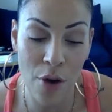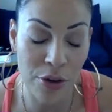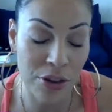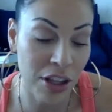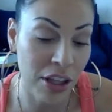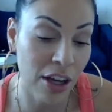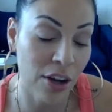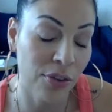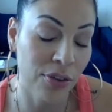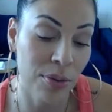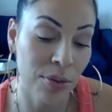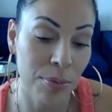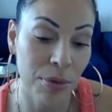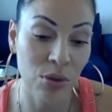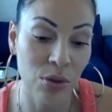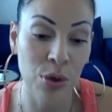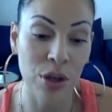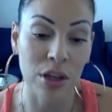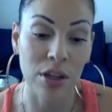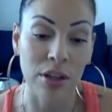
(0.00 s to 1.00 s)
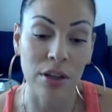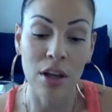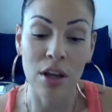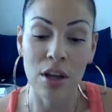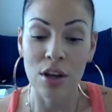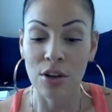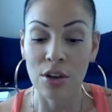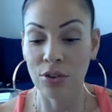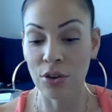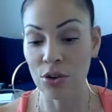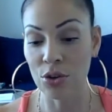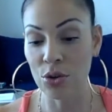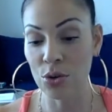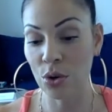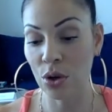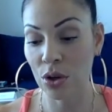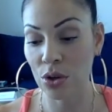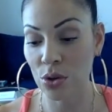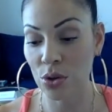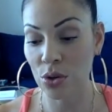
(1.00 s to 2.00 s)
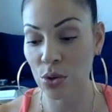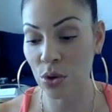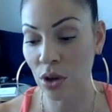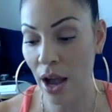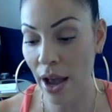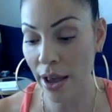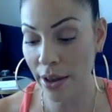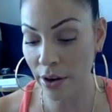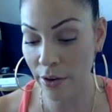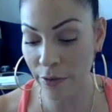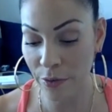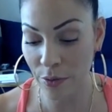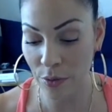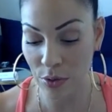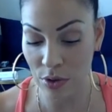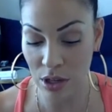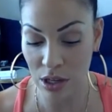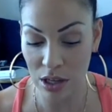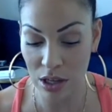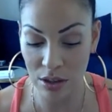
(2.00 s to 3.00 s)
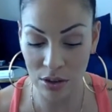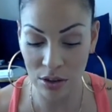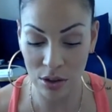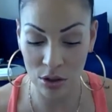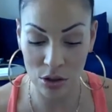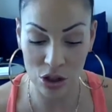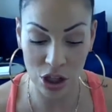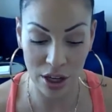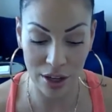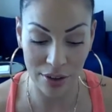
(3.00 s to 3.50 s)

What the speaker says: everything else in between. So you kind of need to